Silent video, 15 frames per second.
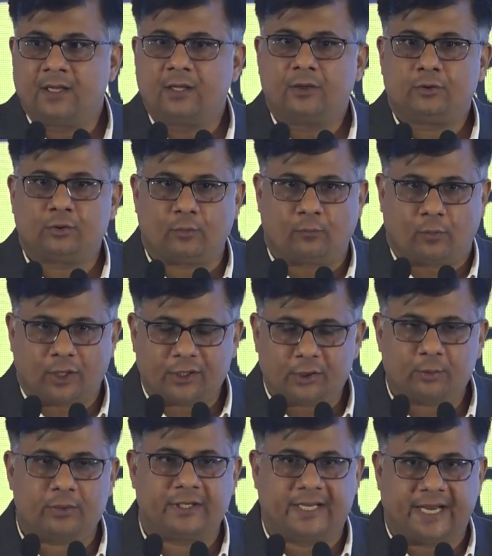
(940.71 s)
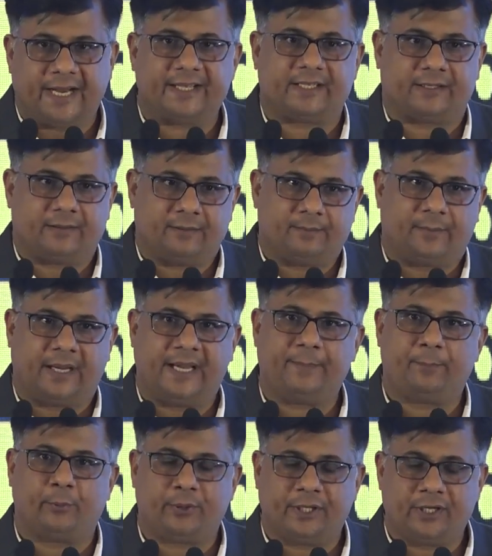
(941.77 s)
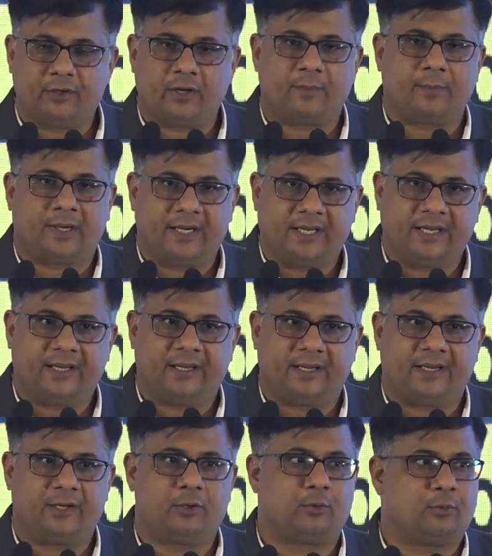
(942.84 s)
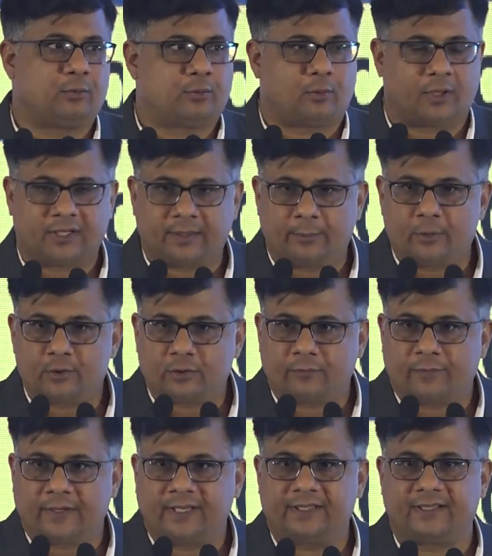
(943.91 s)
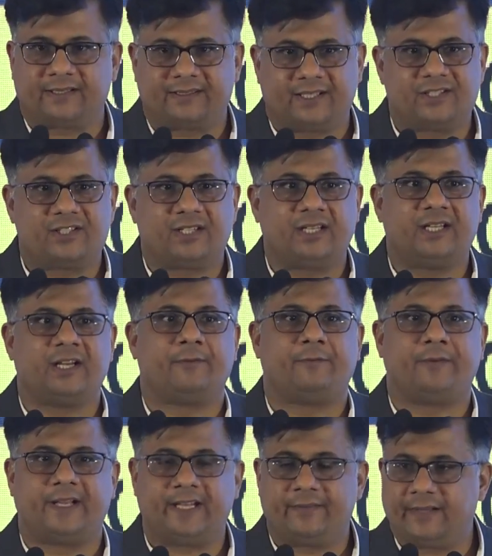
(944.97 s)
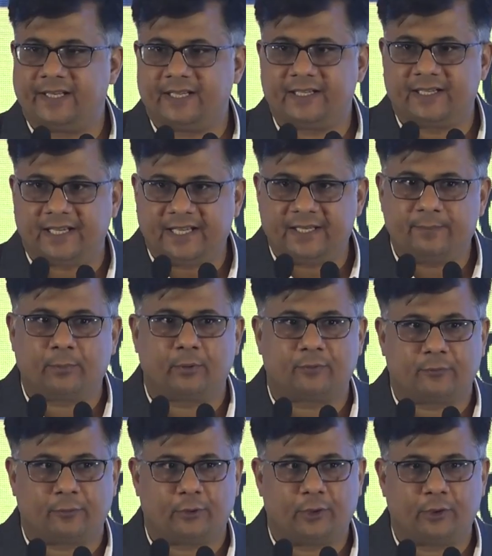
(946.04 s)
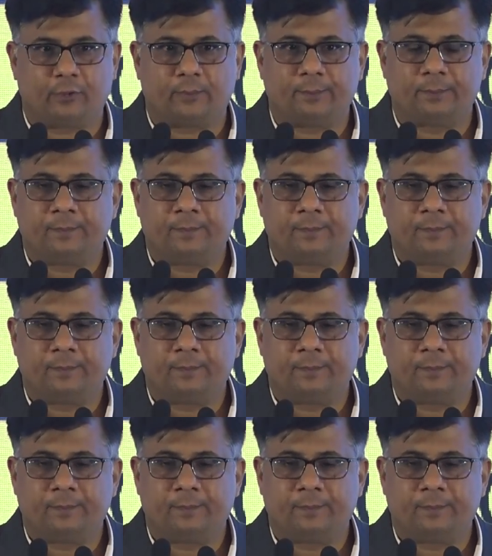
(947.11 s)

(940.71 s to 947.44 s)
So what you get by putting your money into quantum mutual fund is essentially a very clean portfolio,